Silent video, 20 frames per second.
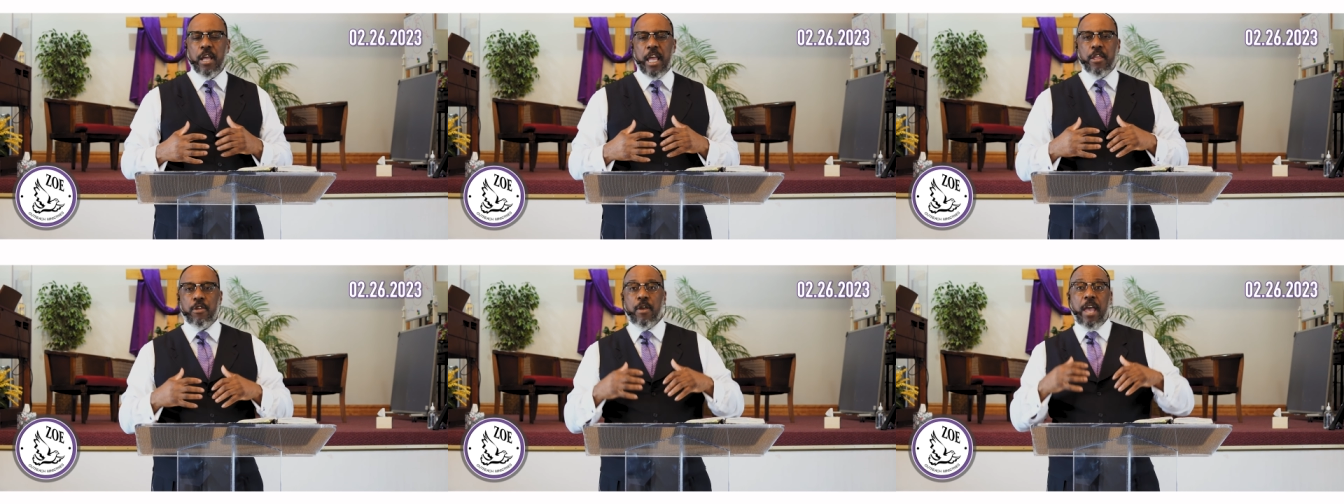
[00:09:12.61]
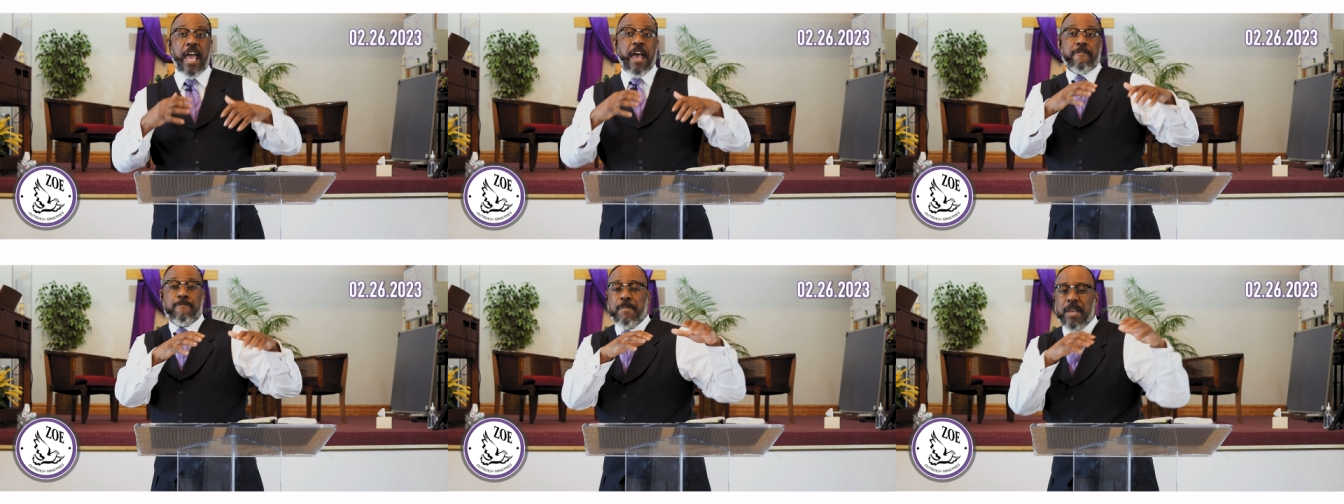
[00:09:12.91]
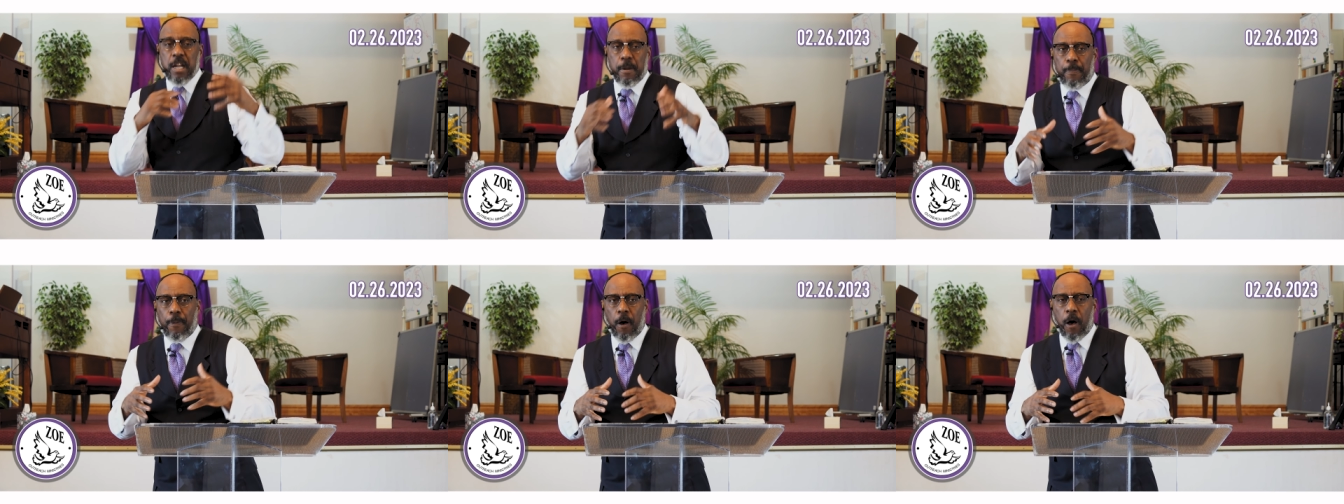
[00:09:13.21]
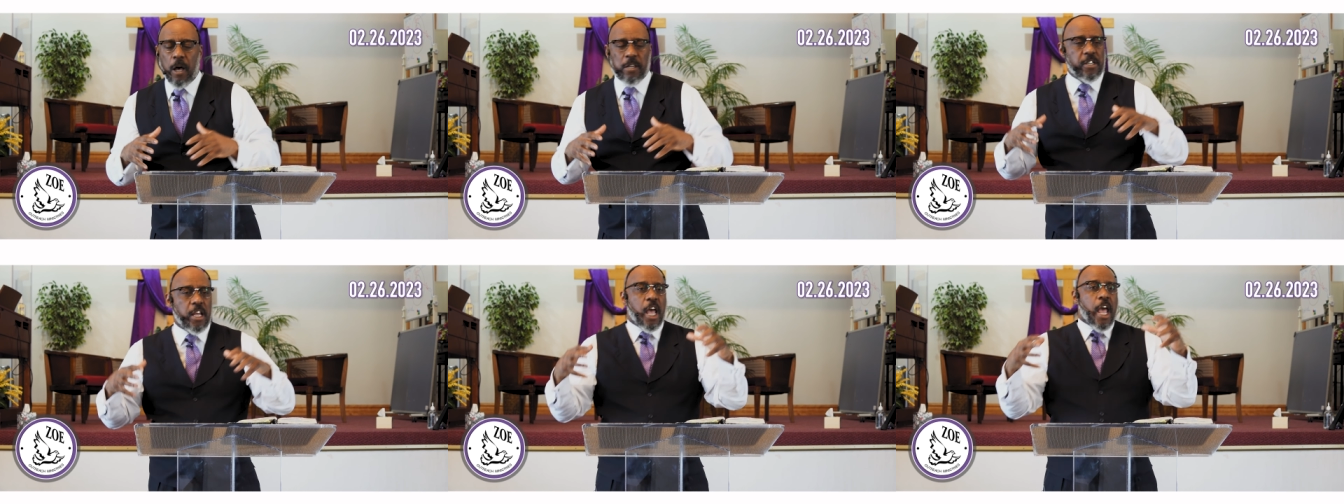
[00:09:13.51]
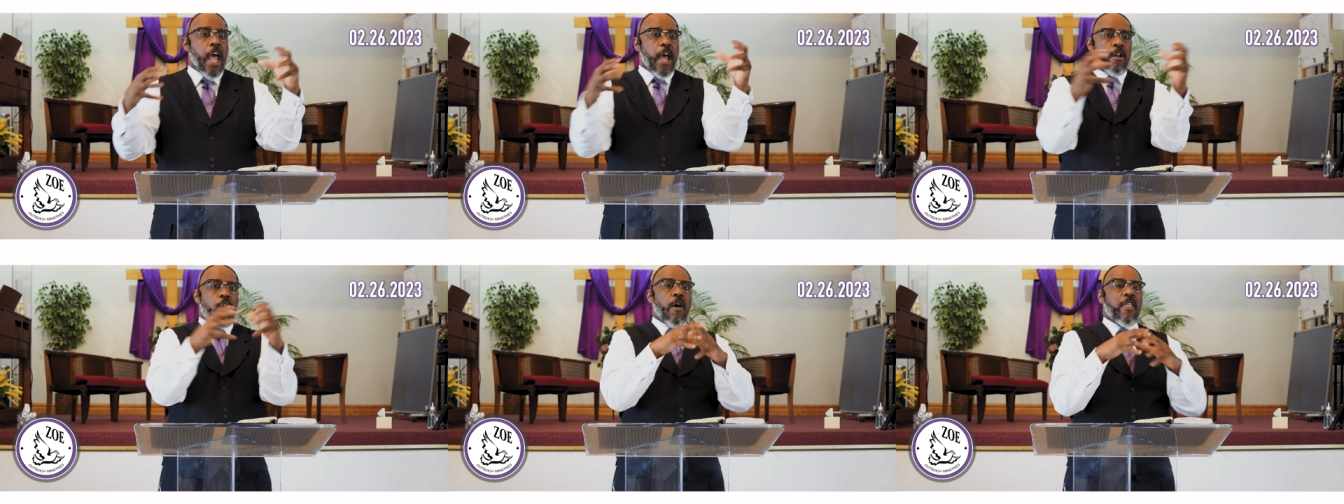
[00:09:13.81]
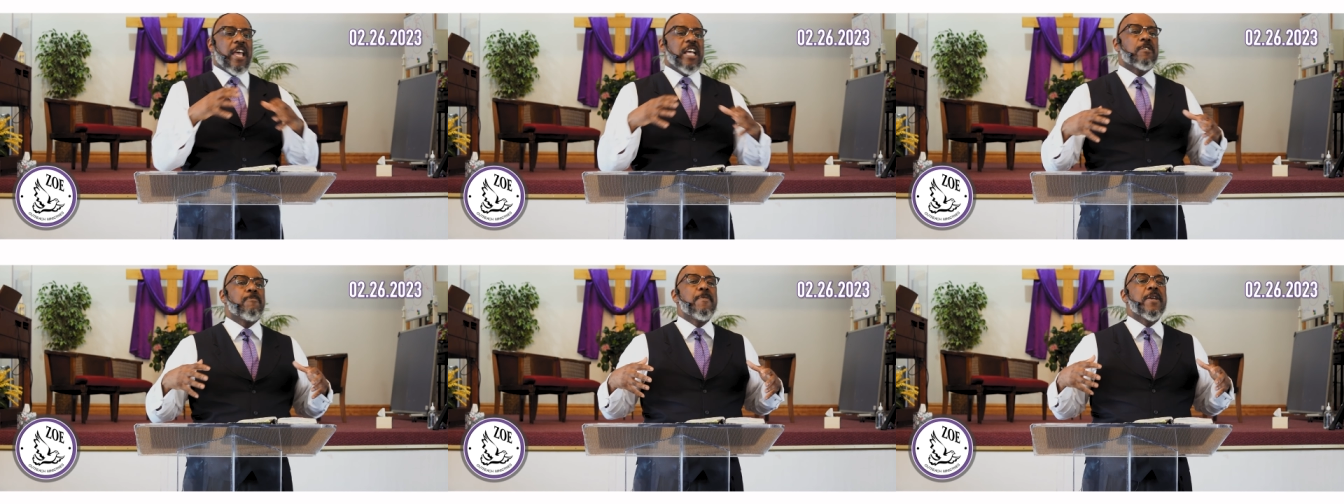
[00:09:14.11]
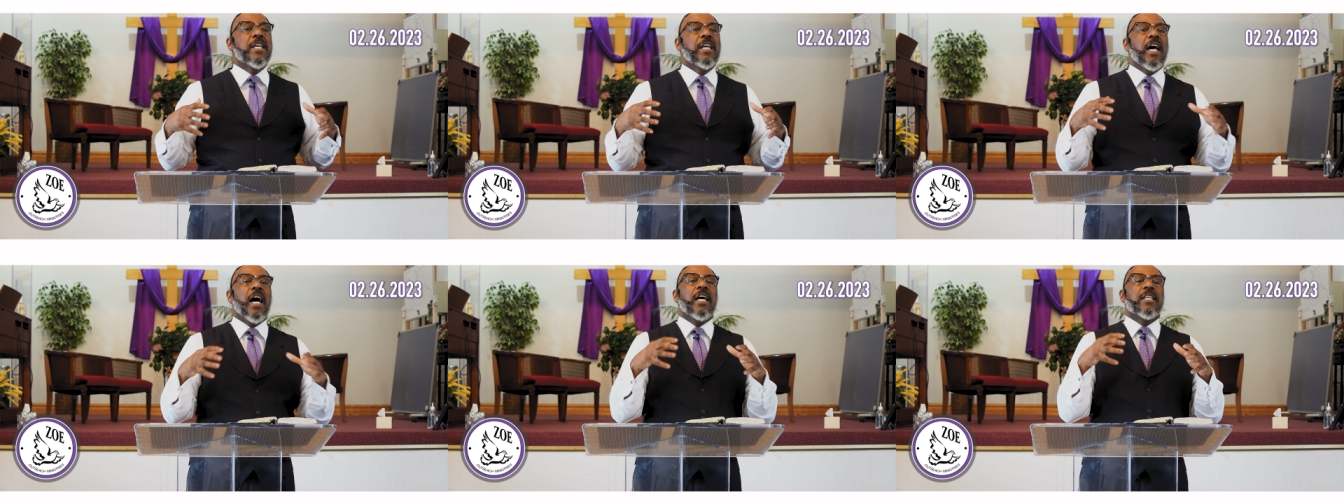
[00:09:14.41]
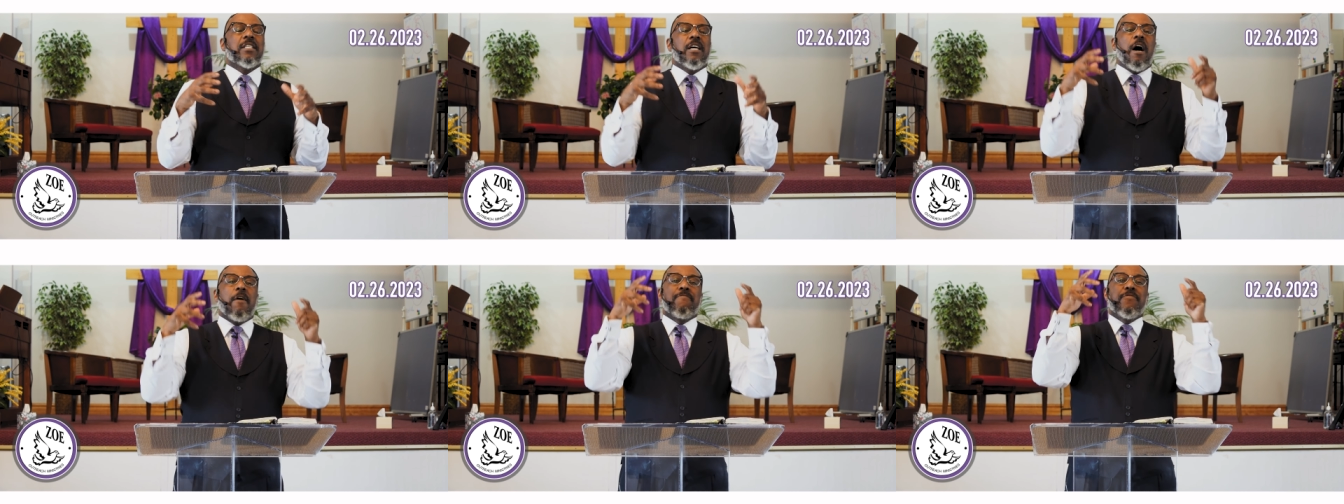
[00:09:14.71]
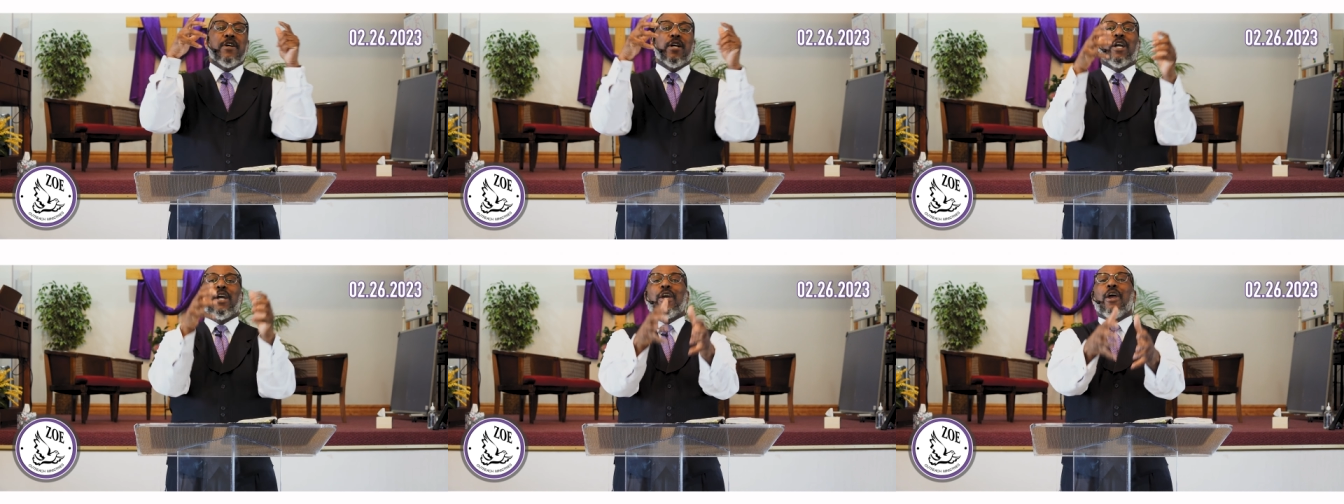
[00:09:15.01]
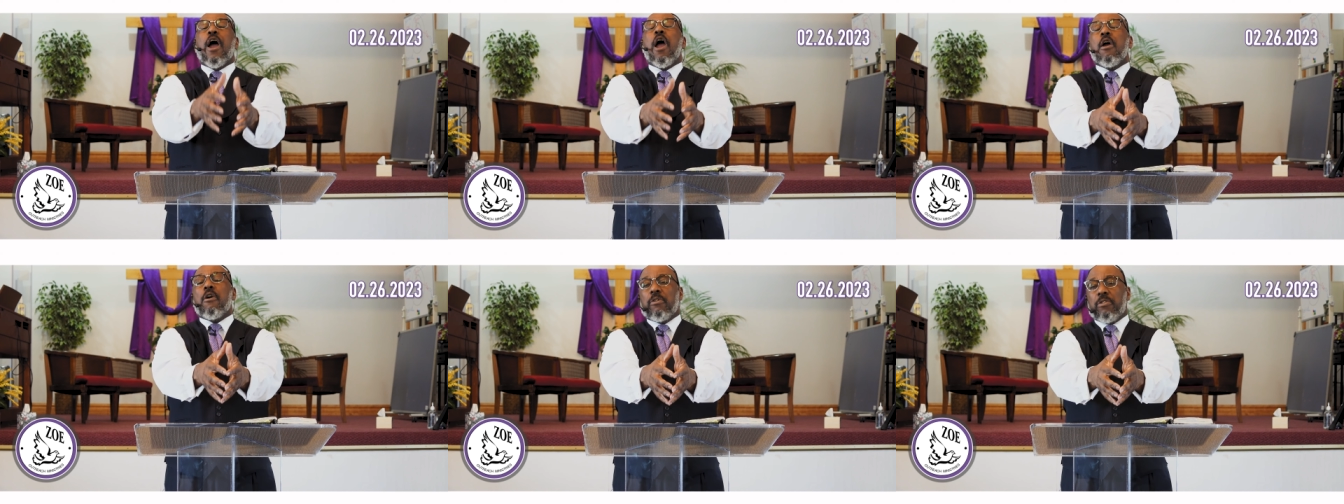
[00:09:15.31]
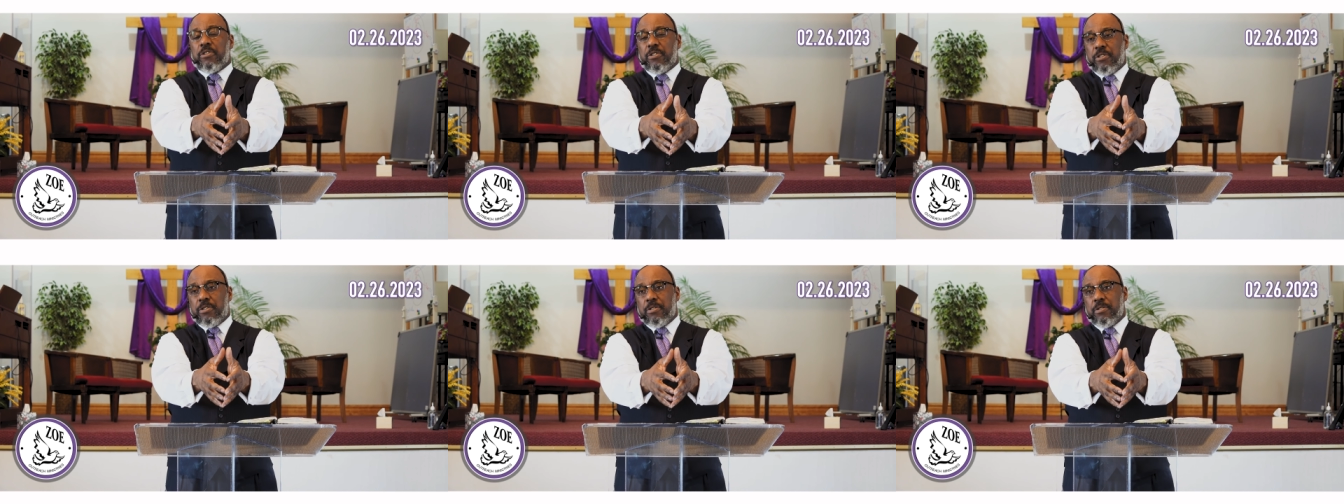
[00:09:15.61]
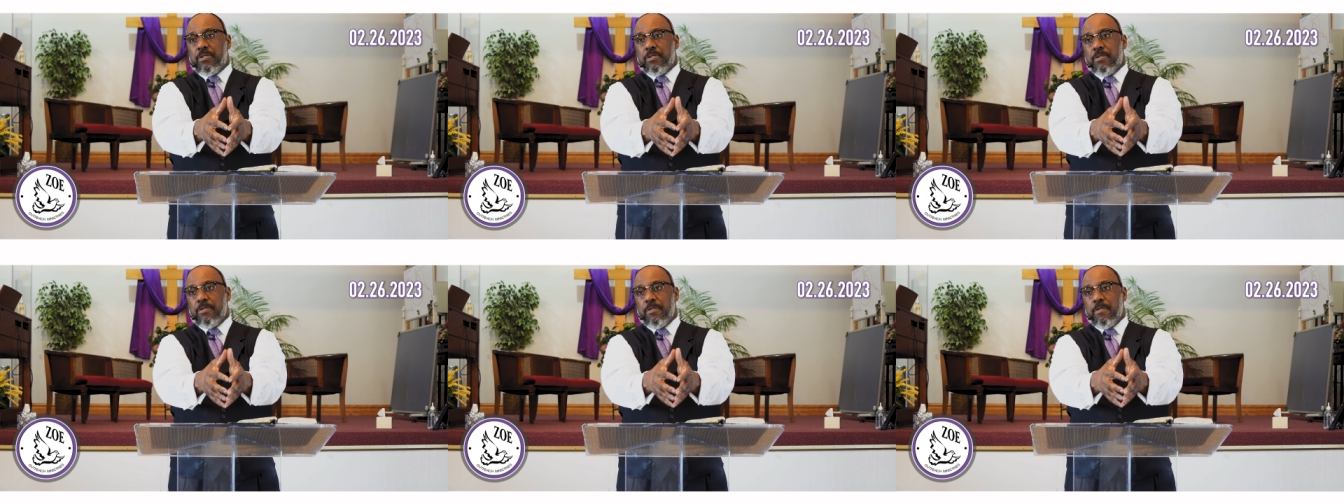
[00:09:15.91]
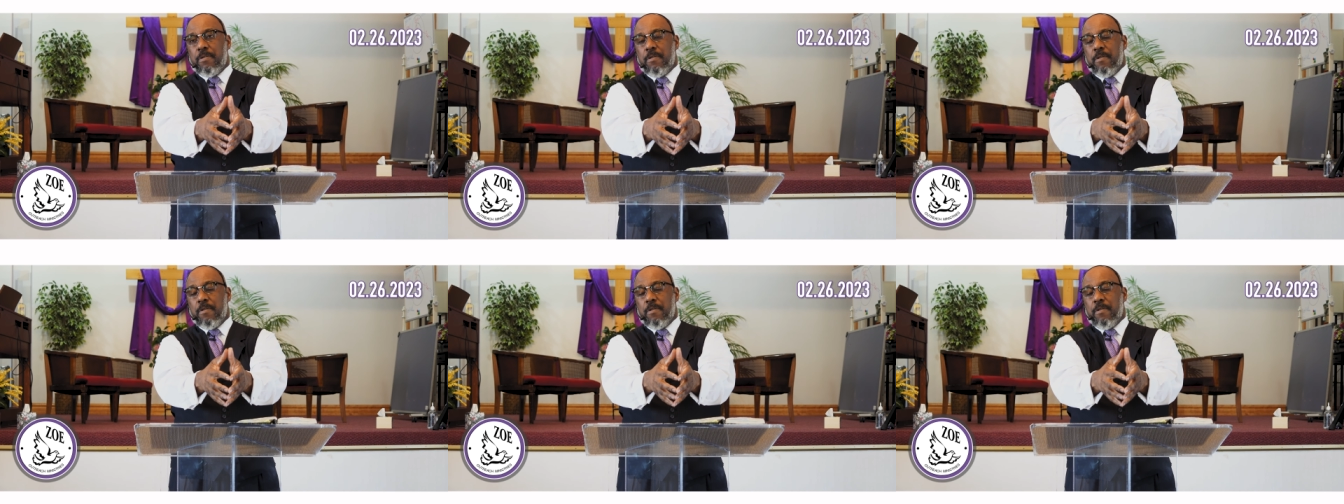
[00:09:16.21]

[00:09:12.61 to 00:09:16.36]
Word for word: and you have menopause, and all, it's because of the curse